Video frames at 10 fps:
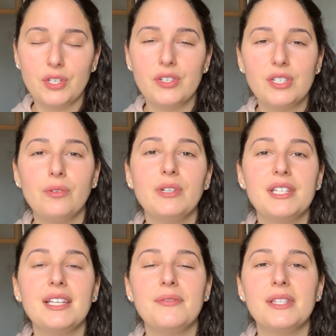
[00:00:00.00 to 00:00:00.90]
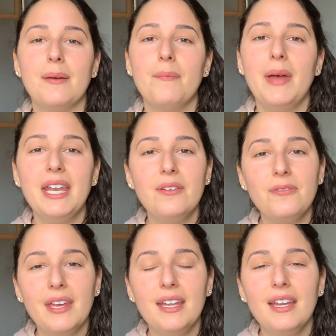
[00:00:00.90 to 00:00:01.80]
You'll still receive some
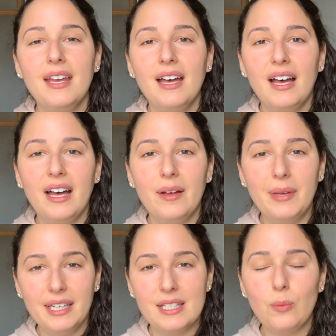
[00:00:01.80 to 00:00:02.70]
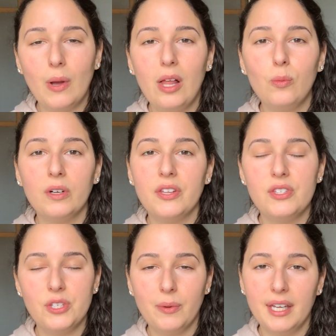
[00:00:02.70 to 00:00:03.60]
benefit and it's well worth
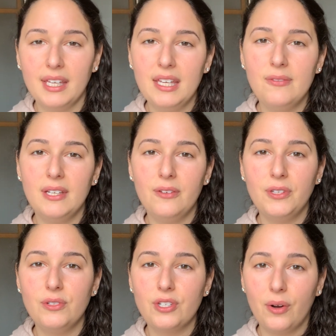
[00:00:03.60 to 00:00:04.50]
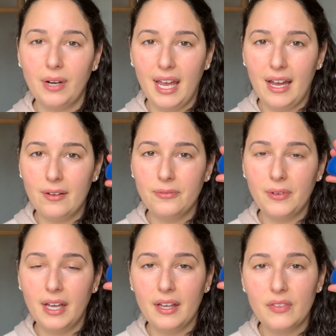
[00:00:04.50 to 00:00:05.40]
doing even if you don't
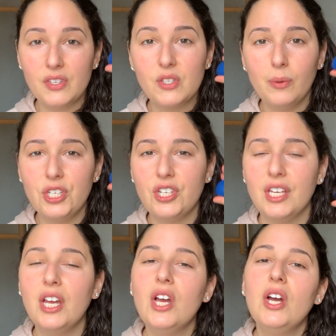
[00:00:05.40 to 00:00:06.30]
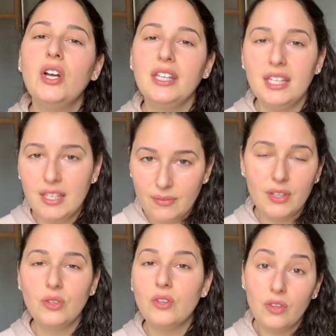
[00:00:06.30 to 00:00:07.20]
have the squishy,
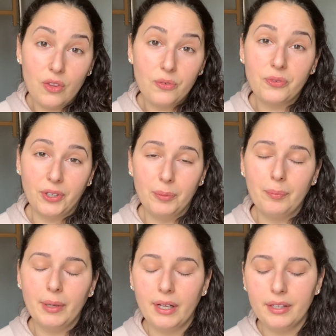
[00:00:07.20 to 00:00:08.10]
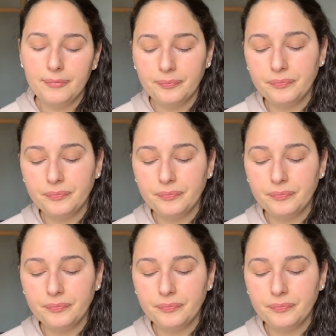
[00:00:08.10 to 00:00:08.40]
even the firm ball.